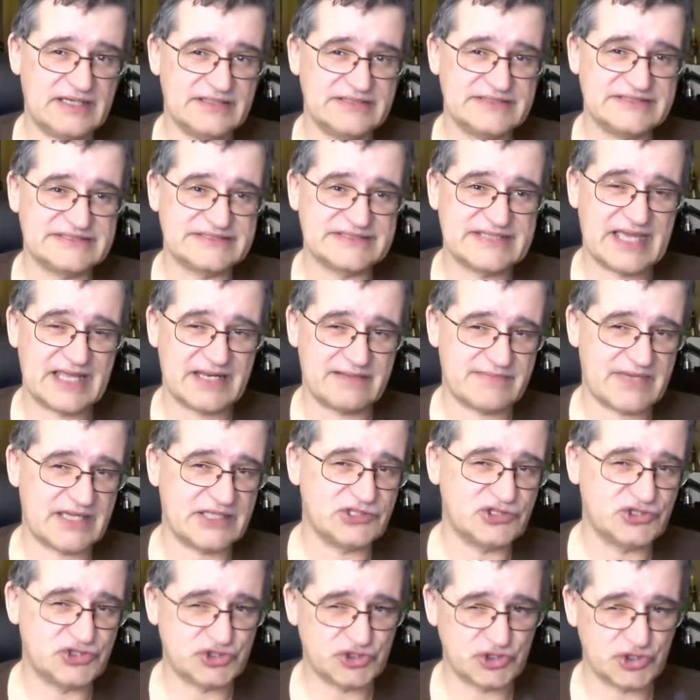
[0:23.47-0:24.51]
this is kind of my
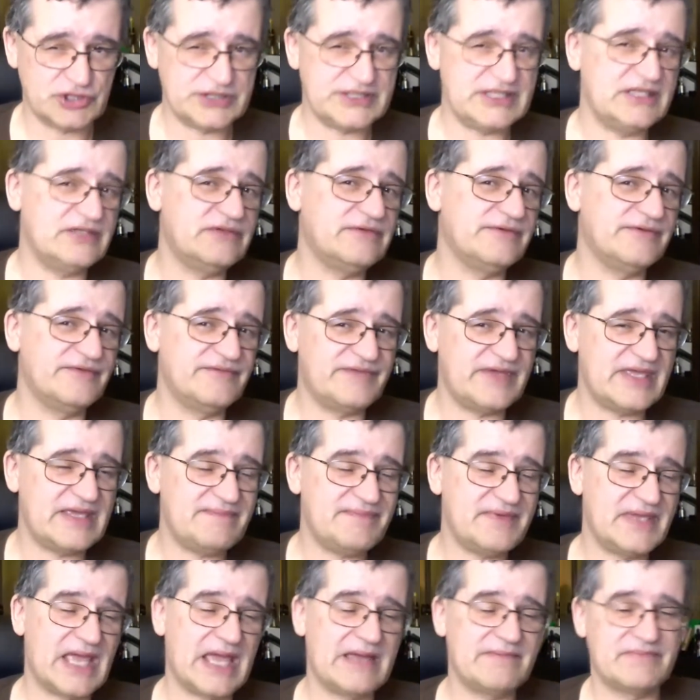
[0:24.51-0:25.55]
journey through
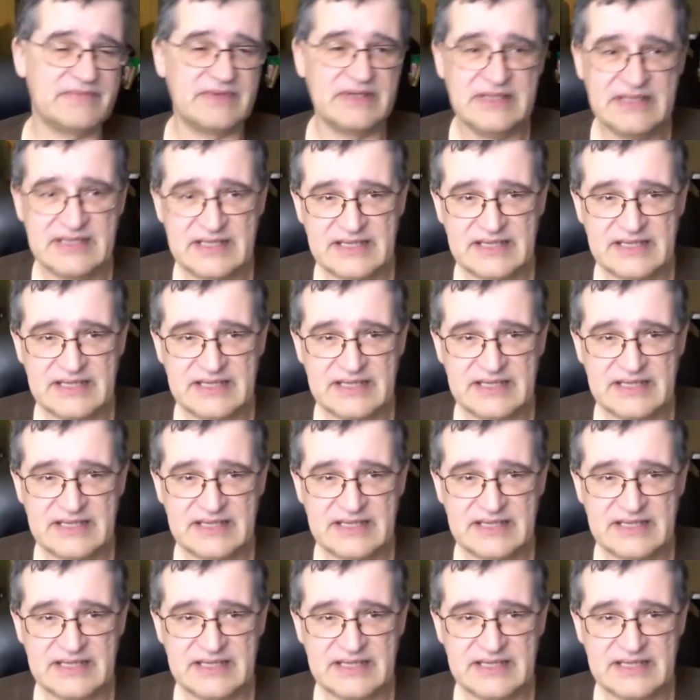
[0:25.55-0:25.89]
vaping. I'm